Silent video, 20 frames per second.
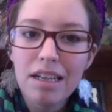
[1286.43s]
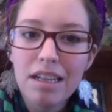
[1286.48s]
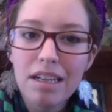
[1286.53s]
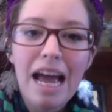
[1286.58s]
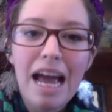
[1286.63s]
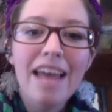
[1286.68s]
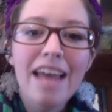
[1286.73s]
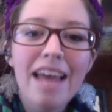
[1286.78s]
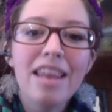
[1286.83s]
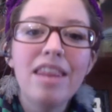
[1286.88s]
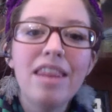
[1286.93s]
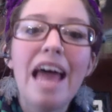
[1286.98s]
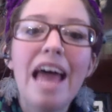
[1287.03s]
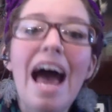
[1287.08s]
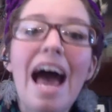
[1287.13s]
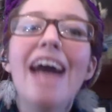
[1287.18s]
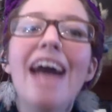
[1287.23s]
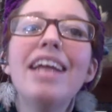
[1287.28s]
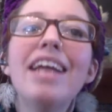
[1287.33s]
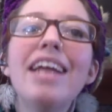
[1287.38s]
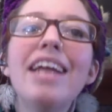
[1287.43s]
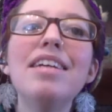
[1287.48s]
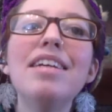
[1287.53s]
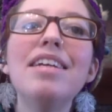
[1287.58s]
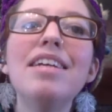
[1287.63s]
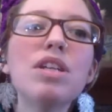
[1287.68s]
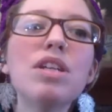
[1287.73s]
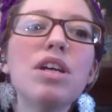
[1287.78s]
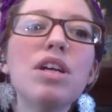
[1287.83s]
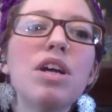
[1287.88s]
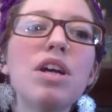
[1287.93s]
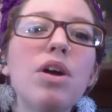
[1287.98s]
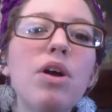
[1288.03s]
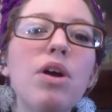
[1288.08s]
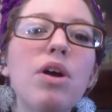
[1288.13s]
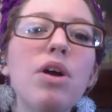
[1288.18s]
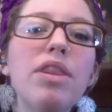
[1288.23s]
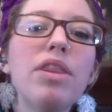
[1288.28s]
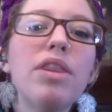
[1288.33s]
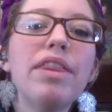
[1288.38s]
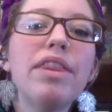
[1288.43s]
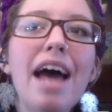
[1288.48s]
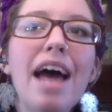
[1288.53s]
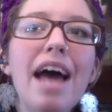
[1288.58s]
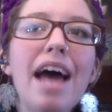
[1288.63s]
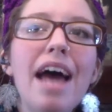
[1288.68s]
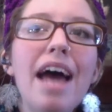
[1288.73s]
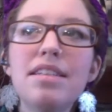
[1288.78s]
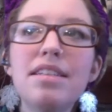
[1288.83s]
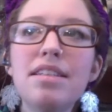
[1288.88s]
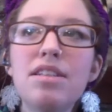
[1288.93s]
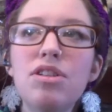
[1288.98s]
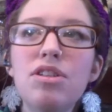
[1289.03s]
And that is